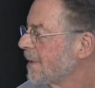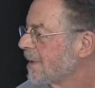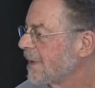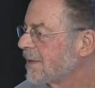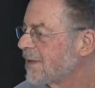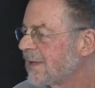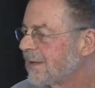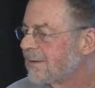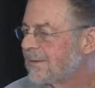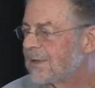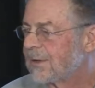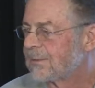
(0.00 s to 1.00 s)
Instead,
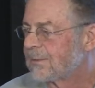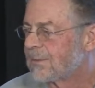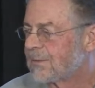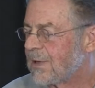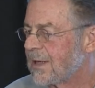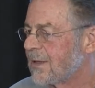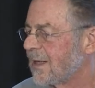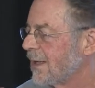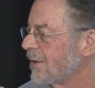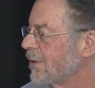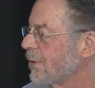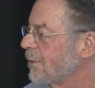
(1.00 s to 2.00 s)
you know, try to
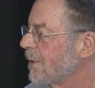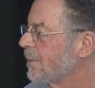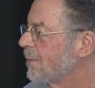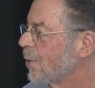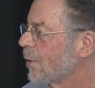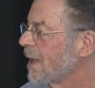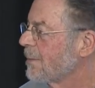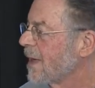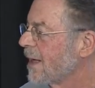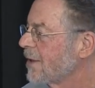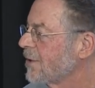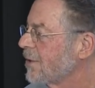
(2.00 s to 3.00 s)
get to a program
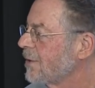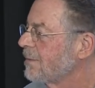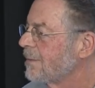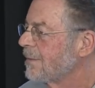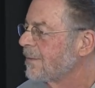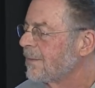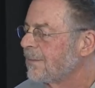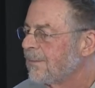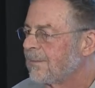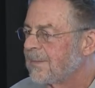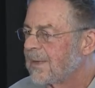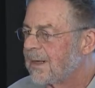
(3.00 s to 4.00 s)
manager.
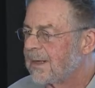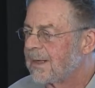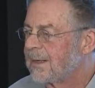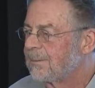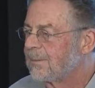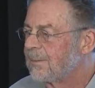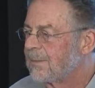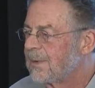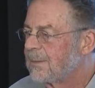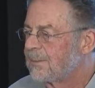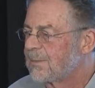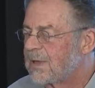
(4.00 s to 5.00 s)
Um,
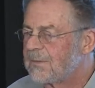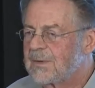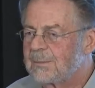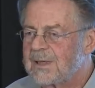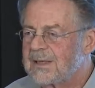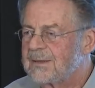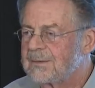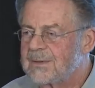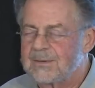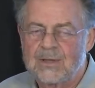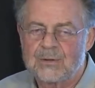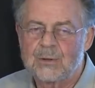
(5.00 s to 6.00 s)
preferably, you
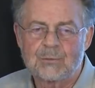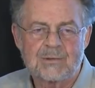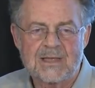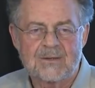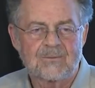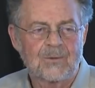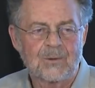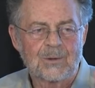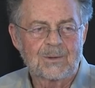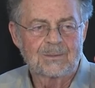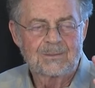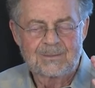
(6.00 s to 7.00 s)
know, don't write a
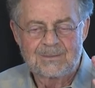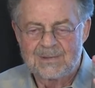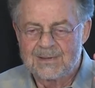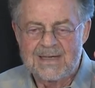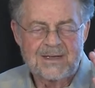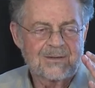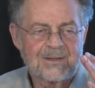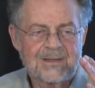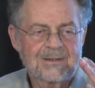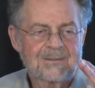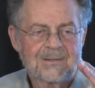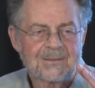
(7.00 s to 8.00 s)
full
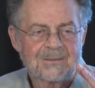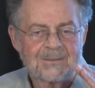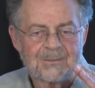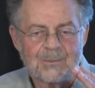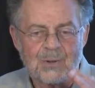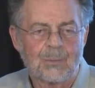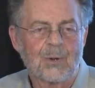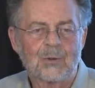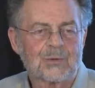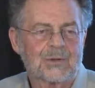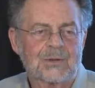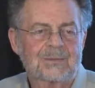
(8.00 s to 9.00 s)
lengthy
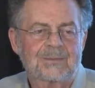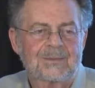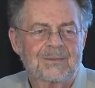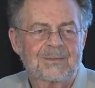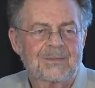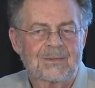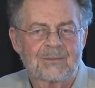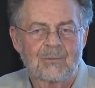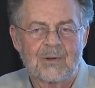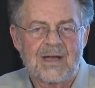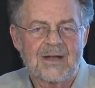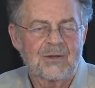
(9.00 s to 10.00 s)
proposal
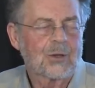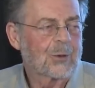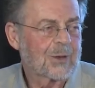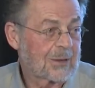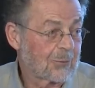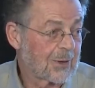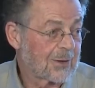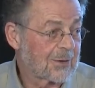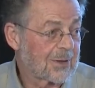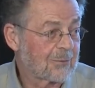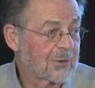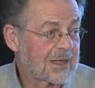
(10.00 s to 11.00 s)
without knowing
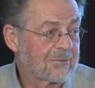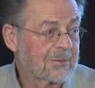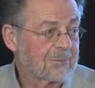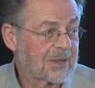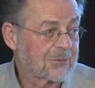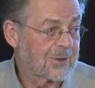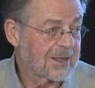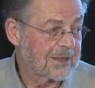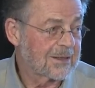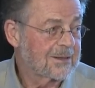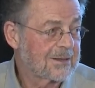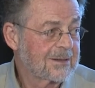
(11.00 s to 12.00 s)
whether it would even be
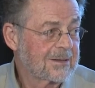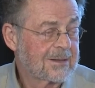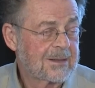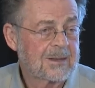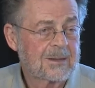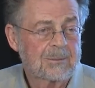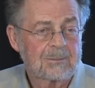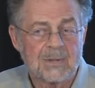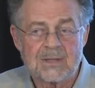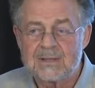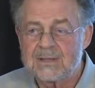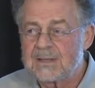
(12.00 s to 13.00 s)
read.
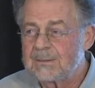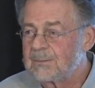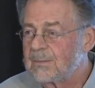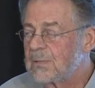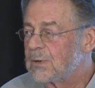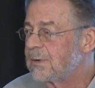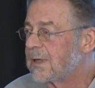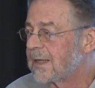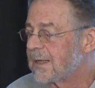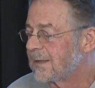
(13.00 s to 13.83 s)
But um, do that.